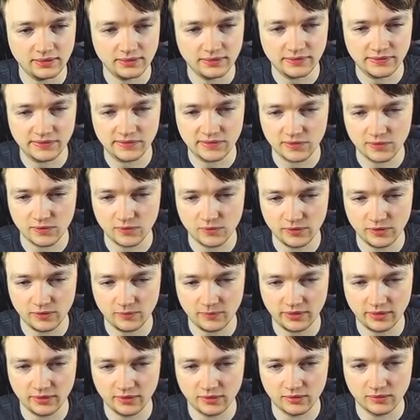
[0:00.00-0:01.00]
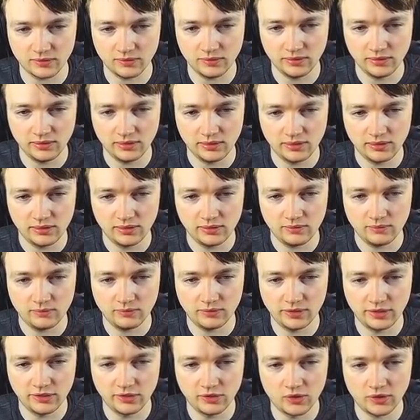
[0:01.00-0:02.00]
So here we go.
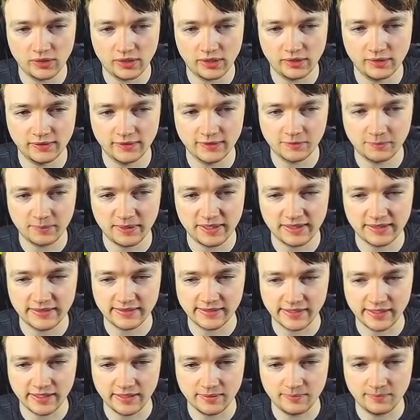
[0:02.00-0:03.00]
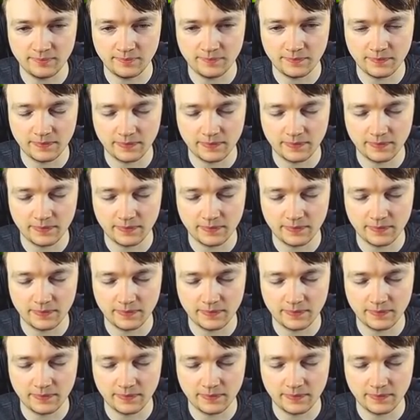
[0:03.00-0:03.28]
Want to knock out the Spike Slime.